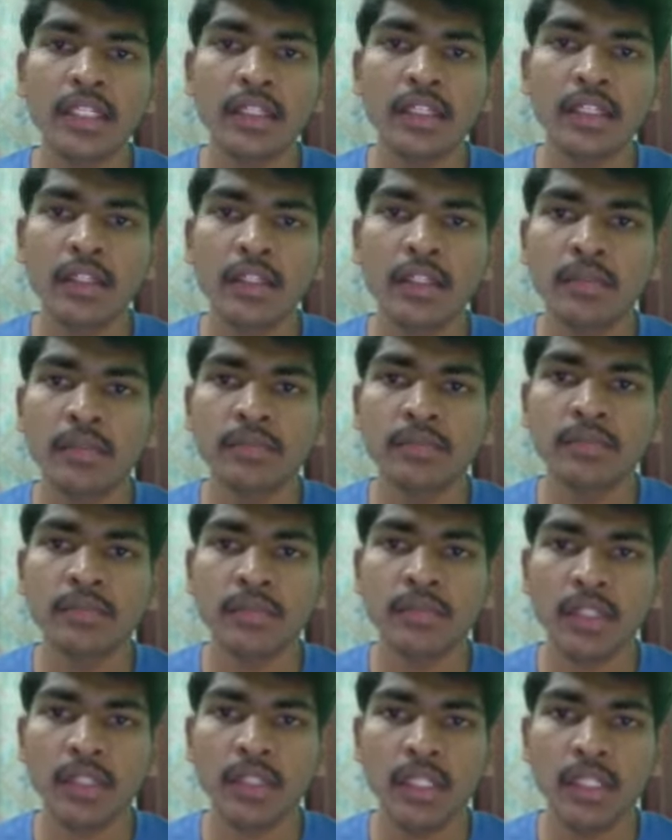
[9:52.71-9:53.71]

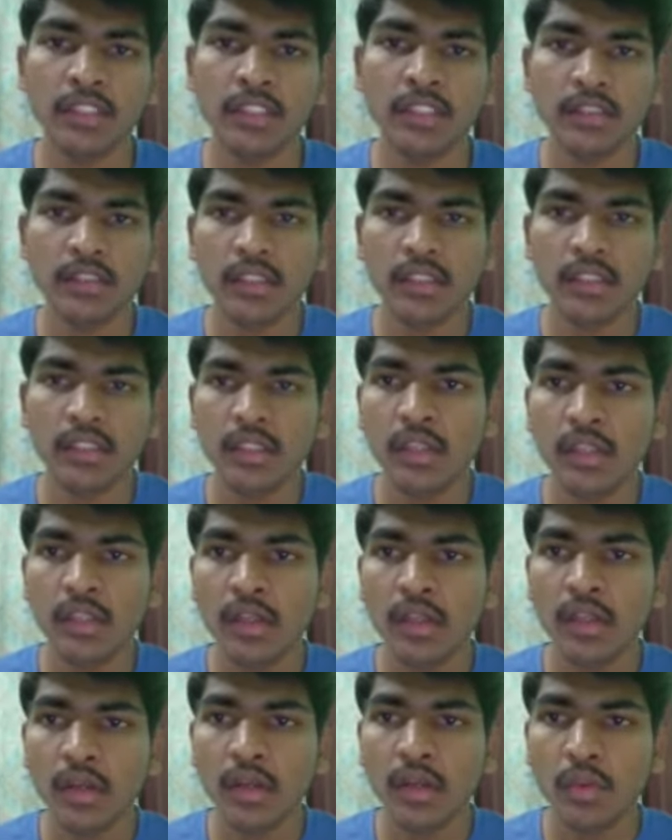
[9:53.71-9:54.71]
as
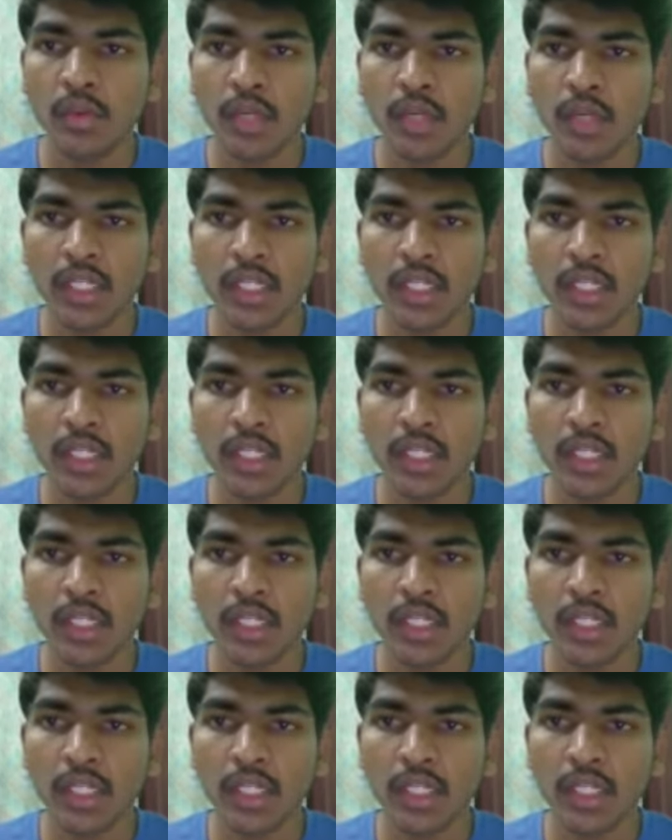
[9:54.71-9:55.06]
1.